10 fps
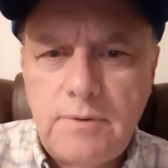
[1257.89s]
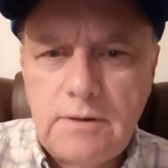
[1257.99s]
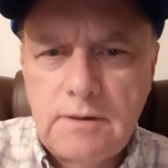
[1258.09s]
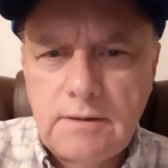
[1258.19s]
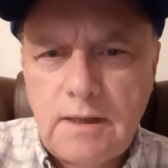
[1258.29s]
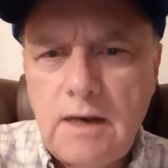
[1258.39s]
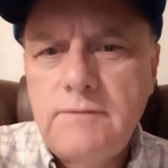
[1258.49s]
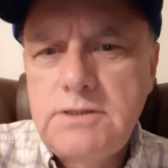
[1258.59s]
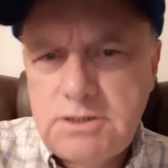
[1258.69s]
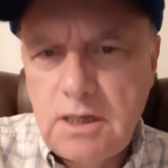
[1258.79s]
but kind of
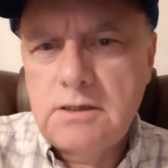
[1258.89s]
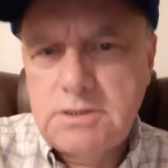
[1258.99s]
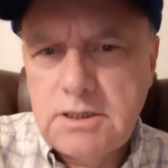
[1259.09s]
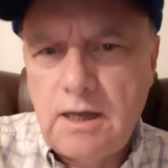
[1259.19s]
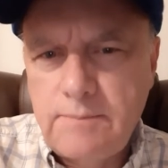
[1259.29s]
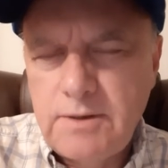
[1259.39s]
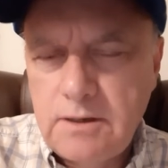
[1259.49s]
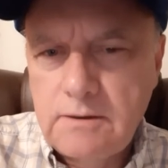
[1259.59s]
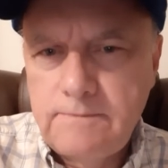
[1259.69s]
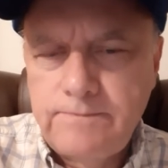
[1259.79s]
a junk shop, you
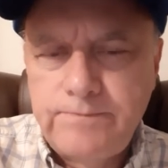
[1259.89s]
know,